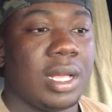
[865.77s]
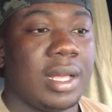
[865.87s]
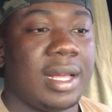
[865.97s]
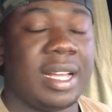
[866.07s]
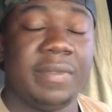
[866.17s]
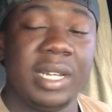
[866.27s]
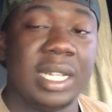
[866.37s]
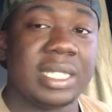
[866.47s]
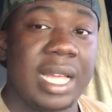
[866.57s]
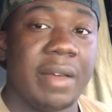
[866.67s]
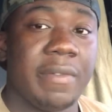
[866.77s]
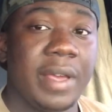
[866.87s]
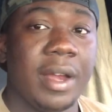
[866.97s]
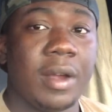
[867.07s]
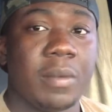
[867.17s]
I feel that it's not
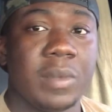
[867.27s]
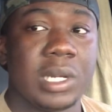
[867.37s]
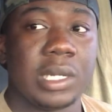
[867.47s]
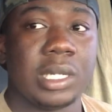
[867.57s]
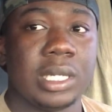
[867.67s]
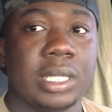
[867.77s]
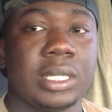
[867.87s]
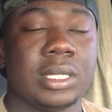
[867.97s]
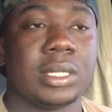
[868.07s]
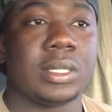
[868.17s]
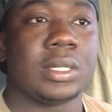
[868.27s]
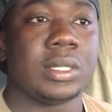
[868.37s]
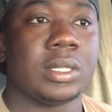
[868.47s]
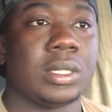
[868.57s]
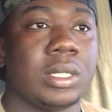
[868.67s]
fair because,
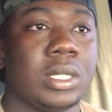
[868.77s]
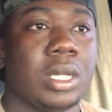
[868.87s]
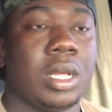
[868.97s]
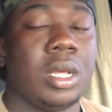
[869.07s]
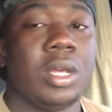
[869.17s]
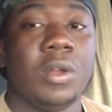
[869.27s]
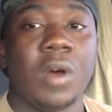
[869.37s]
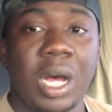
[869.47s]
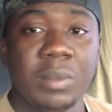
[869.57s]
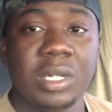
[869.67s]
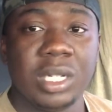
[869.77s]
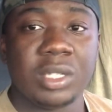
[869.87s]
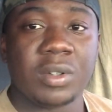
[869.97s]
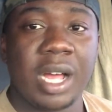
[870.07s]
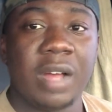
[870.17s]
you know, I'm a good
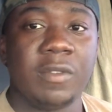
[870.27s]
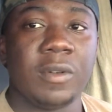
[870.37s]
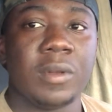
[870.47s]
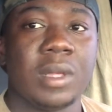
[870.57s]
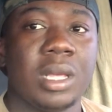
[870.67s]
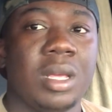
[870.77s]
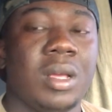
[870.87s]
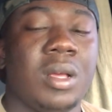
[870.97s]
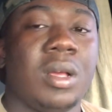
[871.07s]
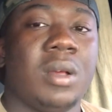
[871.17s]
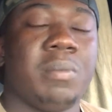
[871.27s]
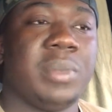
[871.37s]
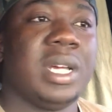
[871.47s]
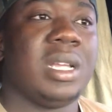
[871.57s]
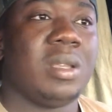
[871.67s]
driver,
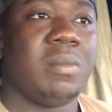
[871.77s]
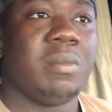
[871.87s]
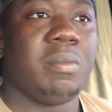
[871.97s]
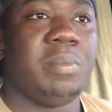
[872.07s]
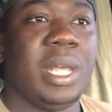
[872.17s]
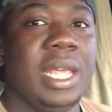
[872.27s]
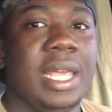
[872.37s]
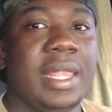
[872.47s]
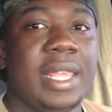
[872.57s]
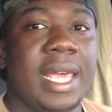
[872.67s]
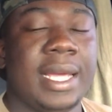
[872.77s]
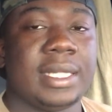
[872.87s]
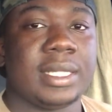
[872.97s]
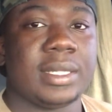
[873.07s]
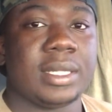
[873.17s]
but being
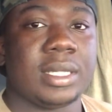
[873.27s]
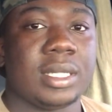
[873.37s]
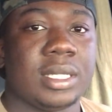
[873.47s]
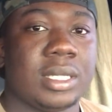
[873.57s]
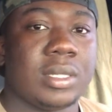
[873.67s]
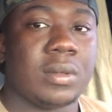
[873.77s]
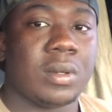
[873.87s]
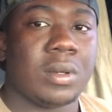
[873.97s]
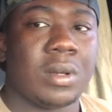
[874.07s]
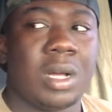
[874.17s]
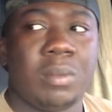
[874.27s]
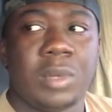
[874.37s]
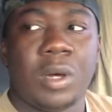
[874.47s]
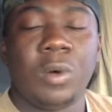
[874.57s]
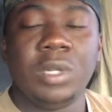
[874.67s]
that I'm
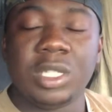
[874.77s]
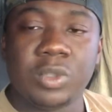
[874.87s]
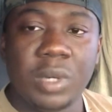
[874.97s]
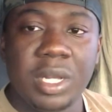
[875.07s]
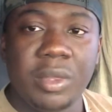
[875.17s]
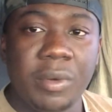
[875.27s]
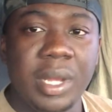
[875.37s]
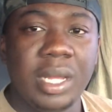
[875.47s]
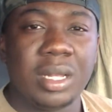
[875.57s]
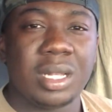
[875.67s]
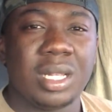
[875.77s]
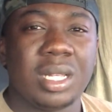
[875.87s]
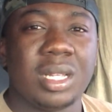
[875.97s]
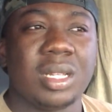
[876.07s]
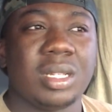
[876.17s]
only 23,
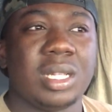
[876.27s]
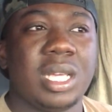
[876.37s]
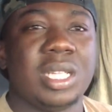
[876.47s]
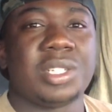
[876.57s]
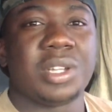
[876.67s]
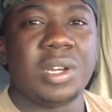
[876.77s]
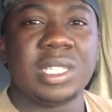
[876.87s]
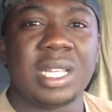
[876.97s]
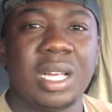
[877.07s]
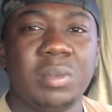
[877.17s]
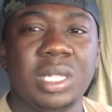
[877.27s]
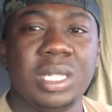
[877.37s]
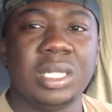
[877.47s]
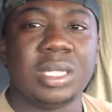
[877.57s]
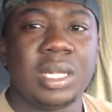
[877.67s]
insurance
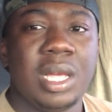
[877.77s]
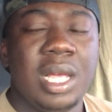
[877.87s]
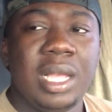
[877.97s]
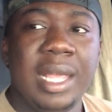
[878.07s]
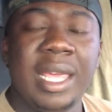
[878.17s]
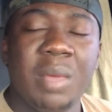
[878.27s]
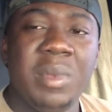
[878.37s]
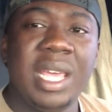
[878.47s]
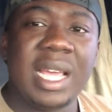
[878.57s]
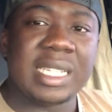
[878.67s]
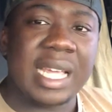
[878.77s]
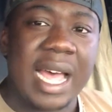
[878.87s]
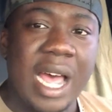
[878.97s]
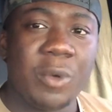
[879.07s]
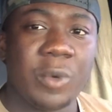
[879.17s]
companies look at me as a
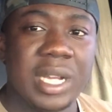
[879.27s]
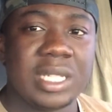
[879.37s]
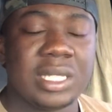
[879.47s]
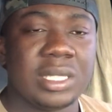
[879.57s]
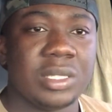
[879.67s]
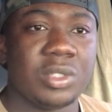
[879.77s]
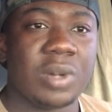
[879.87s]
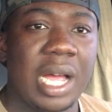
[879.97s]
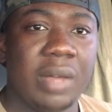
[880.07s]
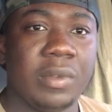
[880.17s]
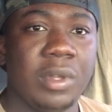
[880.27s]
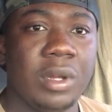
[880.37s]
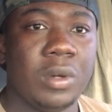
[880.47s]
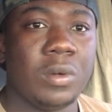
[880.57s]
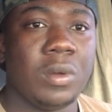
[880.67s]
high-risk driver, you know.